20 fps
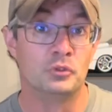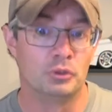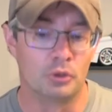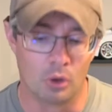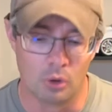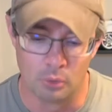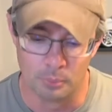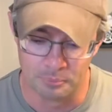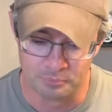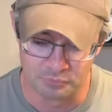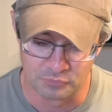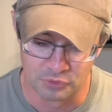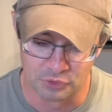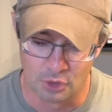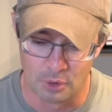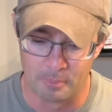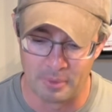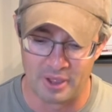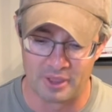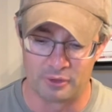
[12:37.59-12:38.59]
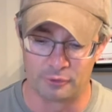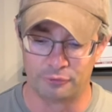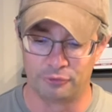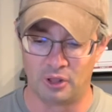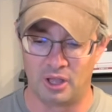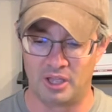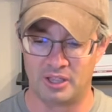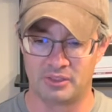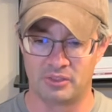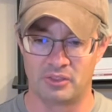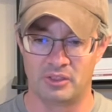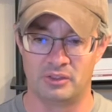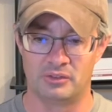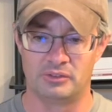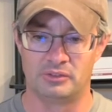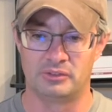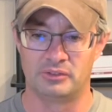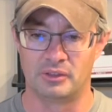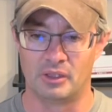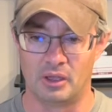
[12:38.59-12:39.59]
Don't bother flying
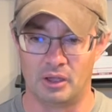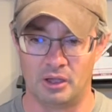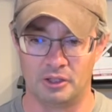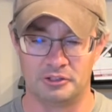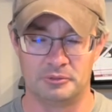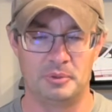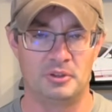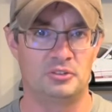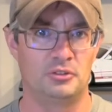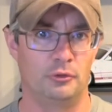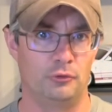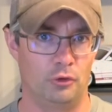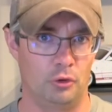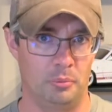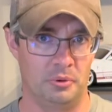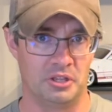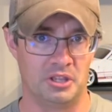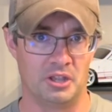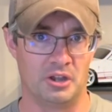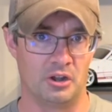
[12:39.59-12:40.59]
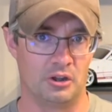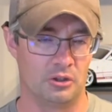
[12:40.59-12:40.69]
this, especially if you're a beginner.